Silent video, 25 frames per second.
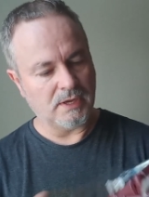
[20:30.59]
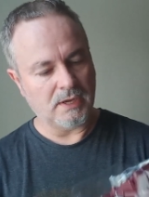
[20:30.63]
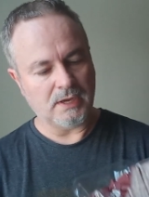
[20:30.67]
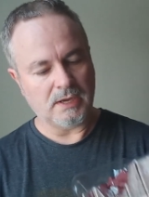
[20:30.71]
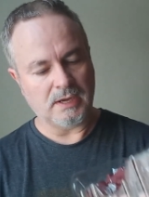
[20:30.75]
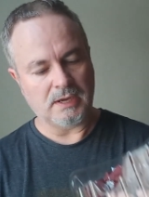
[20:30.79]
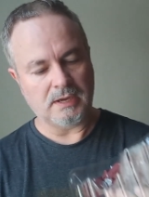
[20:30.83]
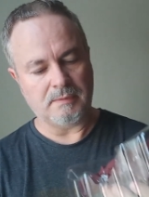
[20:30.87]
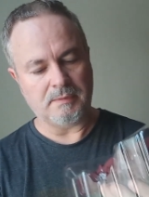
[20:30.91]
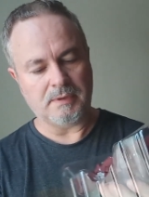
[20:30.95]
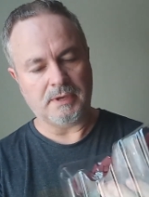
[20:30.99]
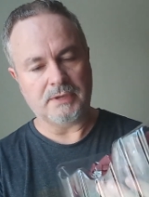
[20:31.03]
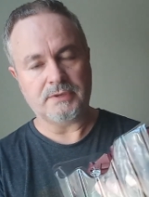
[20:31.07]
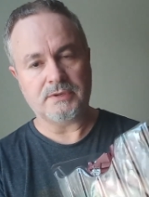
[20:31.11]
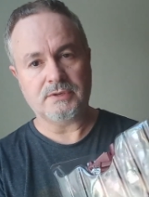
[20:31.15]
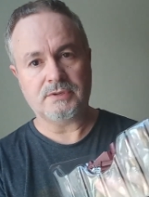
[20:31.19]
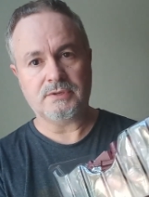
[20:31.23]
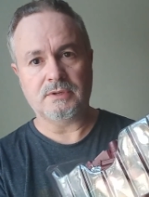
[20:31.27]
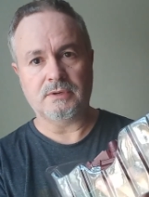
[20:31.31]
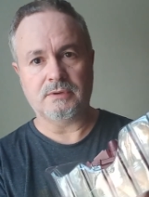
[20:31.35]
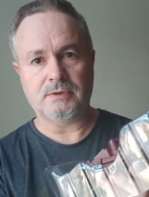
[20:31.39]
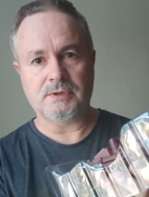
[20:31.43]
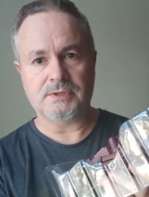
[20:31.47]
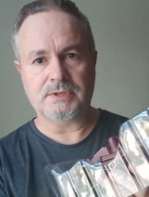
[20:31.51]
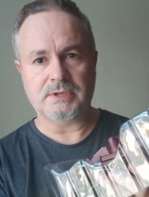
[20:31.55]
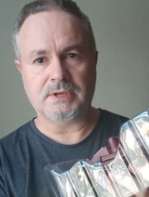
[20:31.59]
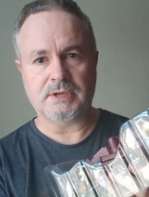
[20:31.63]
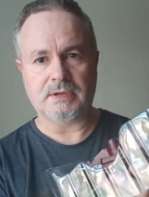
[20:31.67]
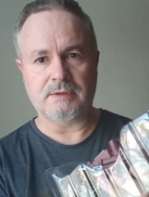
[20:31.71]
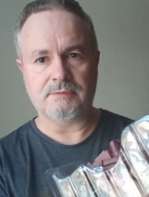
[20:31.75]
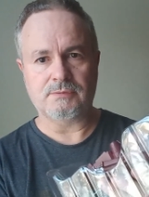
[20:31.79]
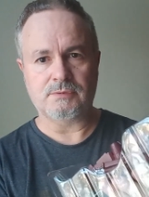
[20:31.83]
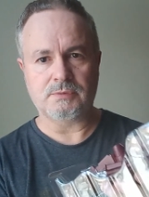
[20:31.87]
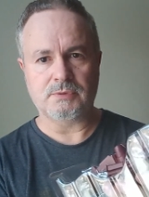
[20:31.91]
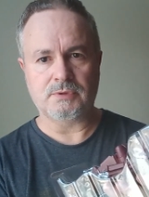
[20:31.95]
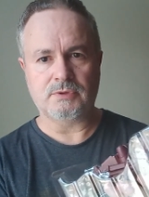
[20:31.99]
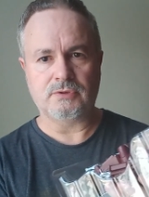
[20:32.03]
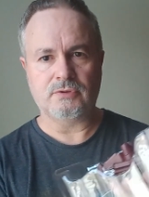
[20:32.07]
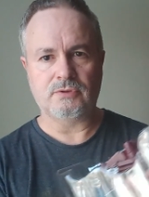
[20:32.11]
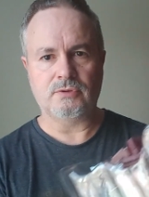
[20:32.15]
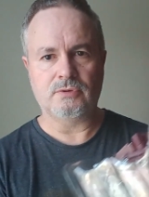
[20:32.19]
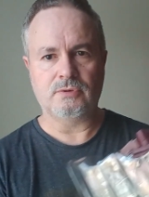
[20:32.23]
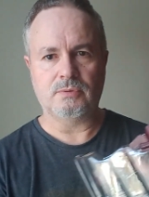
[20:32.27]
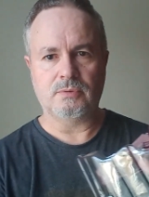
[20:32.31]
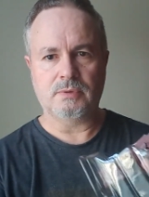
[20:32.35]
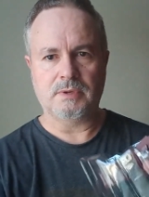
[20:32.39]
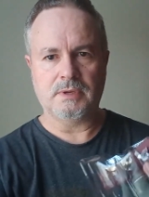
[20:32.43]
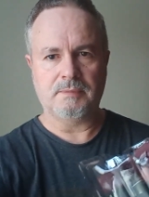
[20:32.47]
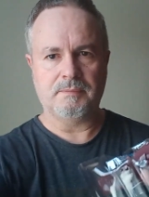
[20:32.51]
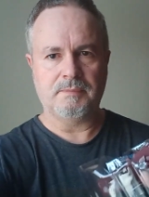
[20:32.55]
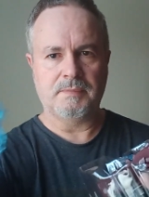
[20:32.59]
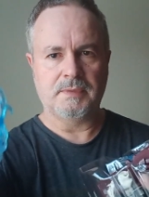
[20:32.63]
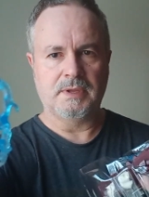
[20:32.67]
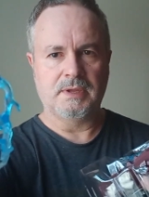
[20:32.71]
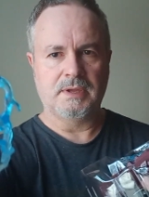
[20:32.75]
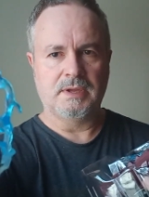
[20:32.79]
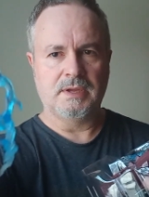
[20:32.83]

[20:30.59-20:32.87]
I just noticed he comes with two